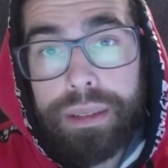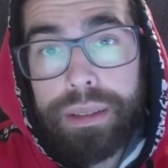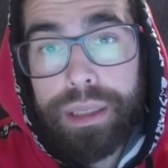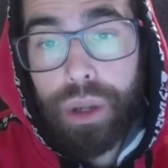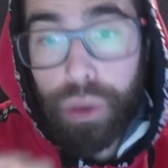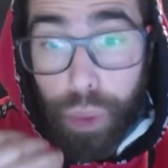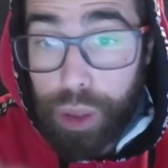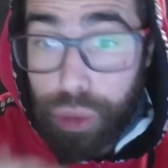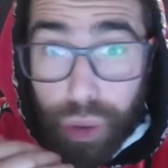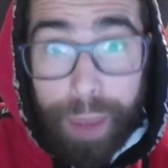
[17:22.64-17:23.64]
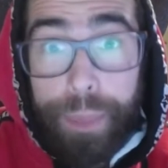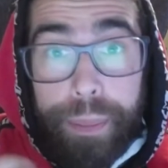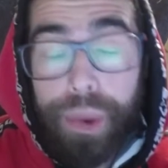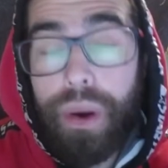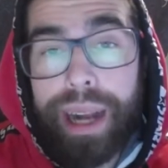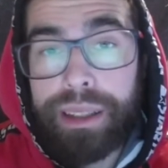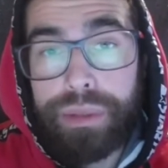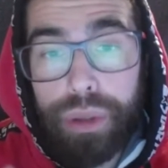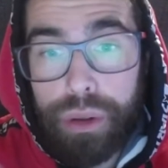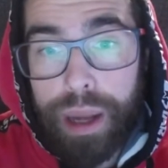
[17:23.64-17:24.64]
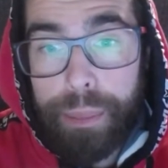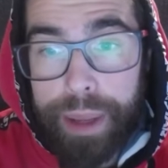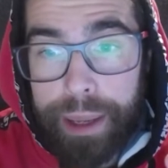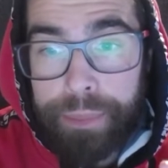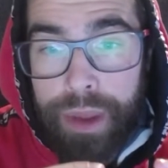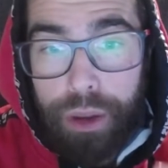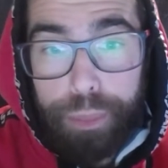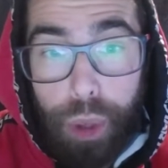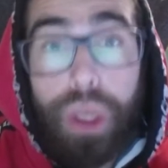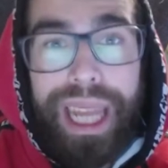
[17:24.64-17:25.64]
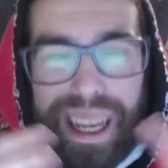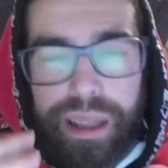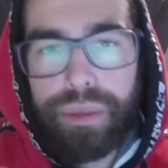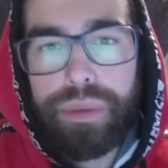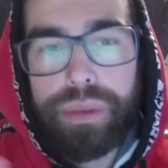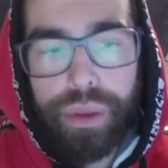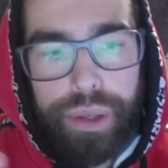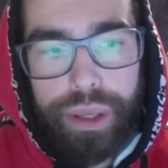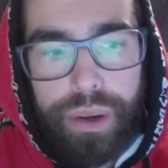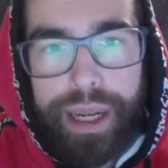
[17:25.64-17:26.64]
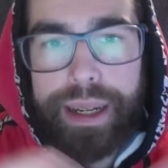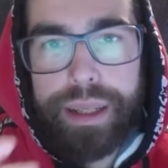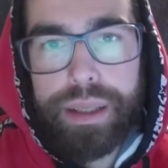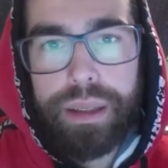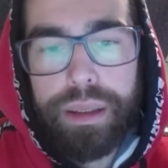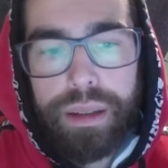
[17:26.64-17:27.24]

you know, you're gonna be proactive, you're gonna be protective over your energy.